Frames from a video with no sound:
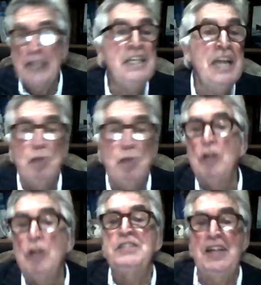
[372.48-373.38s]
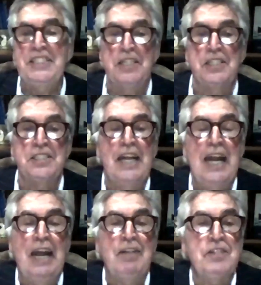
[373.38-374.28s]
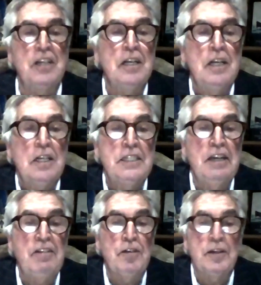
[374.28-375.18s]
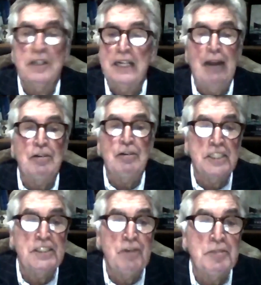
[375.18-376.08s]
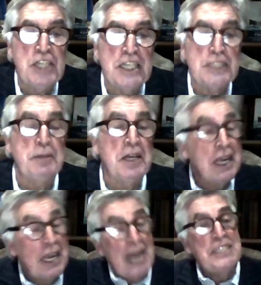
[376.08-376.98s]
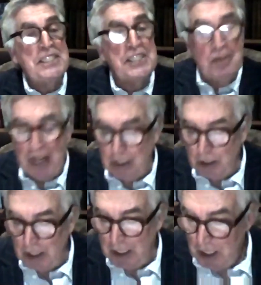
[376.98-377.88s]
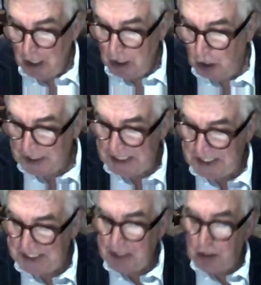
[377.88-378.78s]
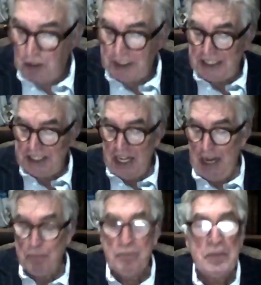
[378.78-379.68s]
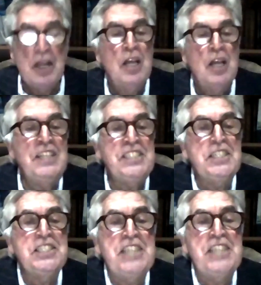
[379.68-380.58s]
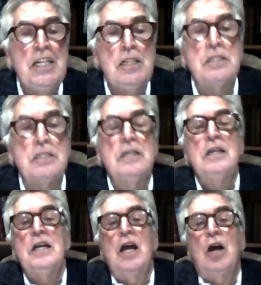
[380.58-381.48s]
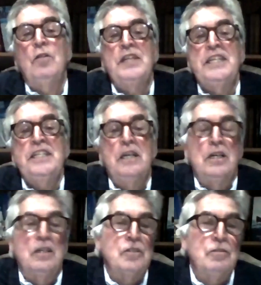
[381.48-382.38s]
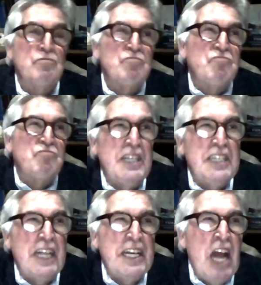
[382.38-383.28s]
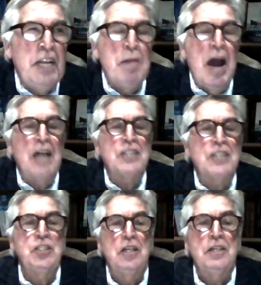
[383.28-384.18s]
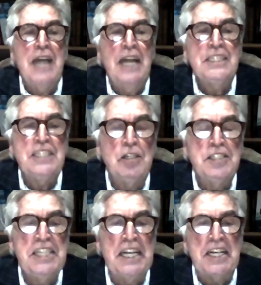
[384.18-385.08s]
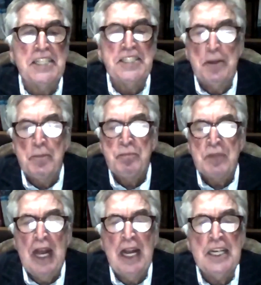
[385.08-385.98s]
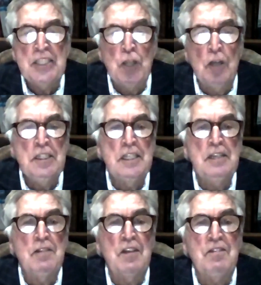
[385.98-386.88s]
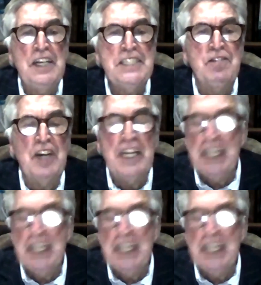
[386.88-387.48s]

and he named all his vessels after different characters from Shakespeare. Hence, the Viola got its name. The vessel sailed in early March 1906. It joined the first